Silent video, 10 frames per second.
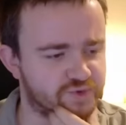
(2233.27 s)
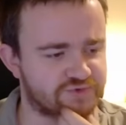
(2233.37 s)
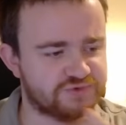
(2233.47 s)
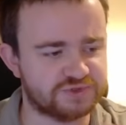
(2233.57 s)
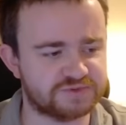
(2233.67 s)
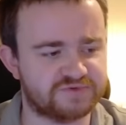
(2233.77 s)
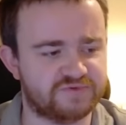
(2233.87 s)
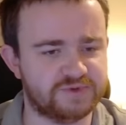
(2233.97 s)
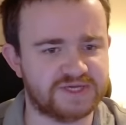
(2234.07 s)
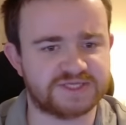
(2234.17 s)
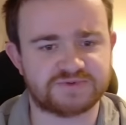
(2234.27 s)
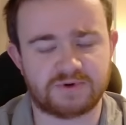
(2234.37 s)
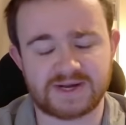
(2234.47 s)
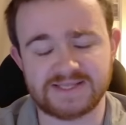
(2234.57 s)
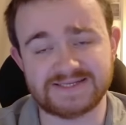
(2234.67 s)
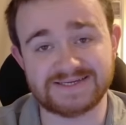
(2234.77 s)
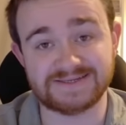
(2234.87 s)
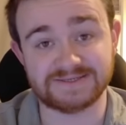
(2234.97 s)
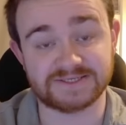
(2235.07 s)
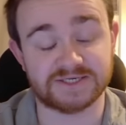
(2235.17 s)
draws before we get to our
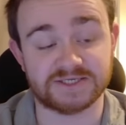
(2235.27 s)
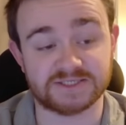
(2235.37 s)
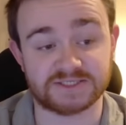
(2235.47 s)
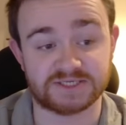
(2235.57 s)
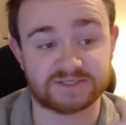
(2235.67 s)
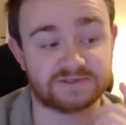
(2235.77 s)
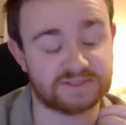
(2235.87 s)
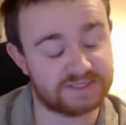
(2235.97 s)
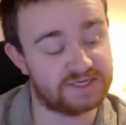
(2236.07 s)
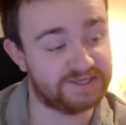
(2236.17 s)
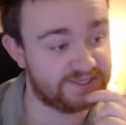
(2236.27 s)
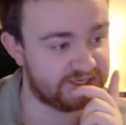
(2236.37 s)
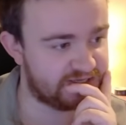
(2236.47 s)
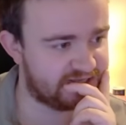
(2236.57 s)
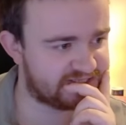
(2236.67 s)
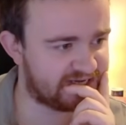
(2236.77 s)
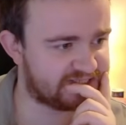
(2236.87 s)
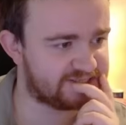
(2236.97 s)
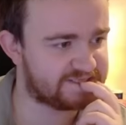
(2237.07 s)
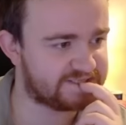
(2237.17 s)
Aladdin turn. So, there's that
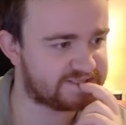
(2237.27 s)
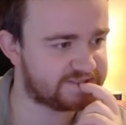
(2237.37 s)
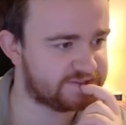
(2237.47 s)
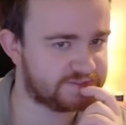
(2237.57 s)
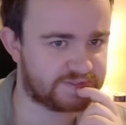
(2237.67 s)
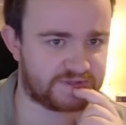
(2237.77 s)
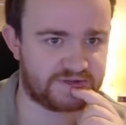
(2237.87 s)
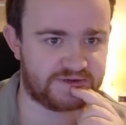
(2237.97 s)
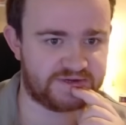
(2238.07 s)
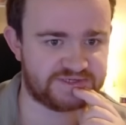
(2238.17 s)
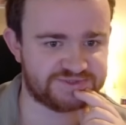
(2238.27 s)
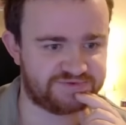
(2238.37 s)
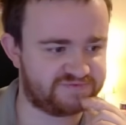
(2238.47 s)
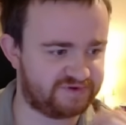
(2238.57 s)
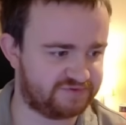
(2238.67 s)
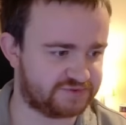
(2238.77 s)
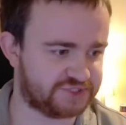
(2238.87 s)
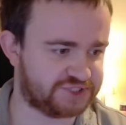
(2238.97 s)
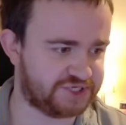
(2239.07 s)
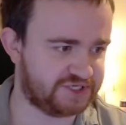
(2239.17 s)
at least. He has the 5-cost
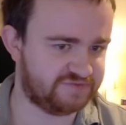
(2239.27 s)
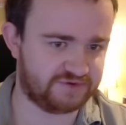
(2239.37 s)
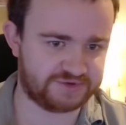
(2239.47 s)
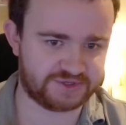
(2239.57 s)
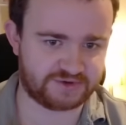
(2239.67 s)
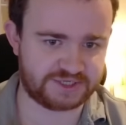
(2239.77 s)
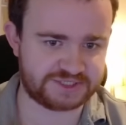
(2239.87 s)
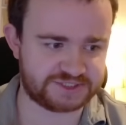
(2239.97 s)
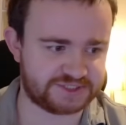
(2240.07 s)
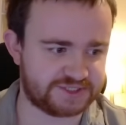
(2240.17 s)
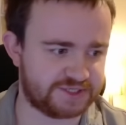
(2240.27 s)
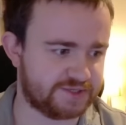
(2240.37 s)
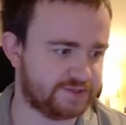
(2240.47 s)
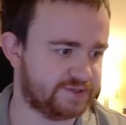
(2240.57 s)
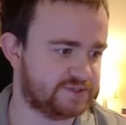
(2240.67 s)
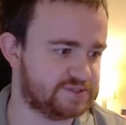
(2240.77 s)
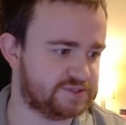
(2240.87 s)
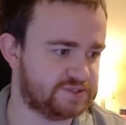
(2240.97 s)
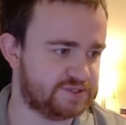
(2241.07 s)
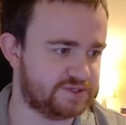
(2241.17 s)
Tashigi, very nice.
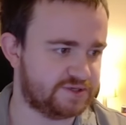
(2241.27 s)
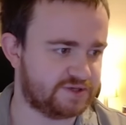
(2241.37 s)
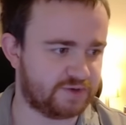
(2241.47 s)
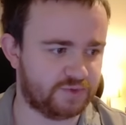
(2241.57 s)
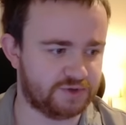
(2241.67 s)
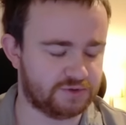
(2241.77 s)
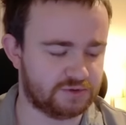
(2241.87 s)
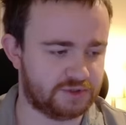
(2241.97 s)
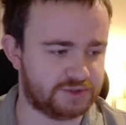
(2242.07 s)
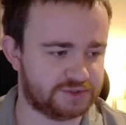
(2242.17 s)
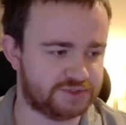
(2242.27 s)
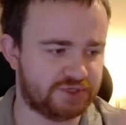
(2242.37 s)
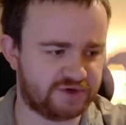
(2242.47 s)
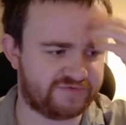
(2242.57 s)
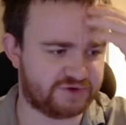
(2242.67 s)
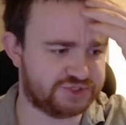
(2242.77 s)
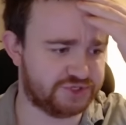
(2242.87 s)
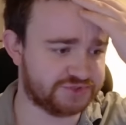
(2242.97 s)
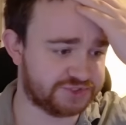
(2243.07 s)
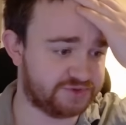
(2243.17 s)
That will nerf our
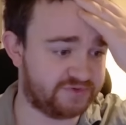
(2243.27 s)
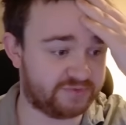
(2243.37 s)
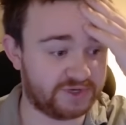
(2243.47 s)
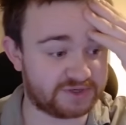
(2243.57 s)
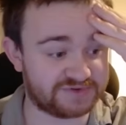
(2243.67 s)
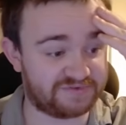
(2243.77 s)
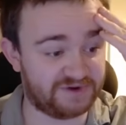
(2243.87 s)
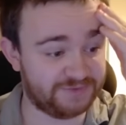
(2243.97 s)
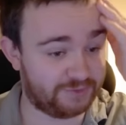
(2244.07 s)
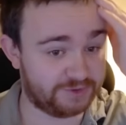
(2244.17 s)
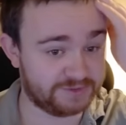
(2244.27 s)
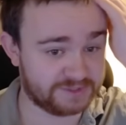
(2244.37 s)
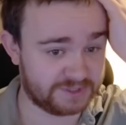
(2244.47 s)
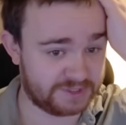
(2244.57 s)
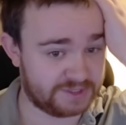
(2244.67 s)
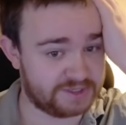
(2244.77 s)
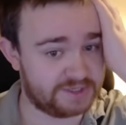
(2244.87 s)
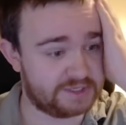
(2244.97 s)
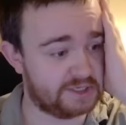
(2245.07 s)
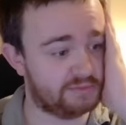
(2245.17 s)
Jozu if we are to find one.
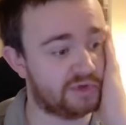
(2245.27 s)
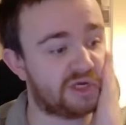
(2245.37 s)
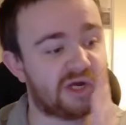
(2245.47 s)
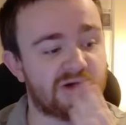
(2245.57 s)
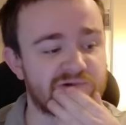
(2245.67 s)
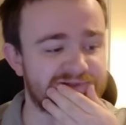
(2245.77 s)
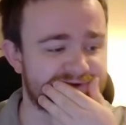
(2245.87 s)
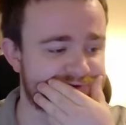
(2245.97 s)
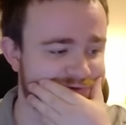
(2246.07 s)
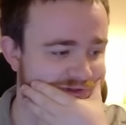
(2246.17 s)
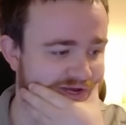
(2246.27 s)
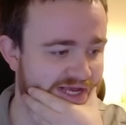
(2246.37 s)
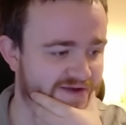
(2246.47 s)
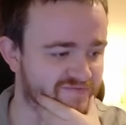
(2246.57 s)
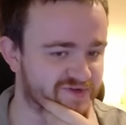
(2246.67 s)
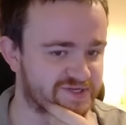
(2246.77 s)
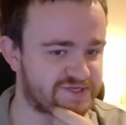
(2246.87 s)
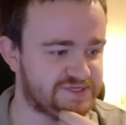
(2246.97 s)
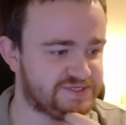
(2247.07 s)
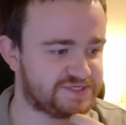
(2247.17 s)
But currently, all I have
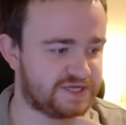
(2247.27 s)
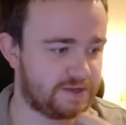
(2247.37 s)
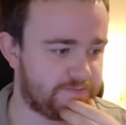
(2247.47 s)
is yeah,